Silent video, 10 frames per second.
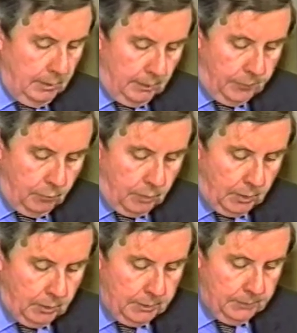of the
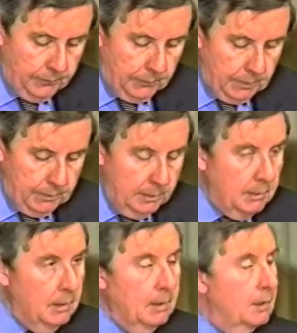world.
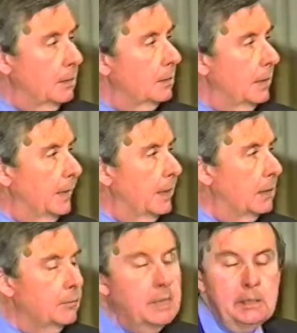Uh, and
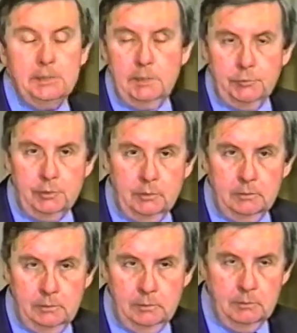out of that
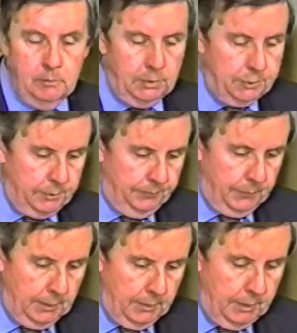assumption, much
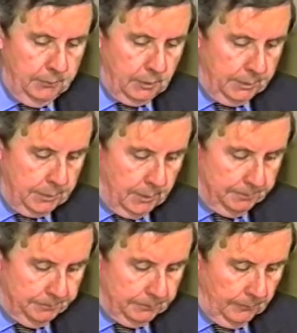evil has
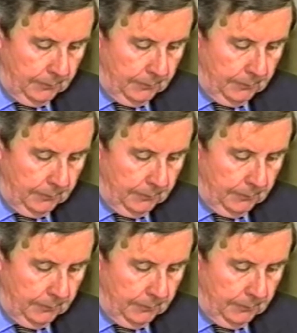come.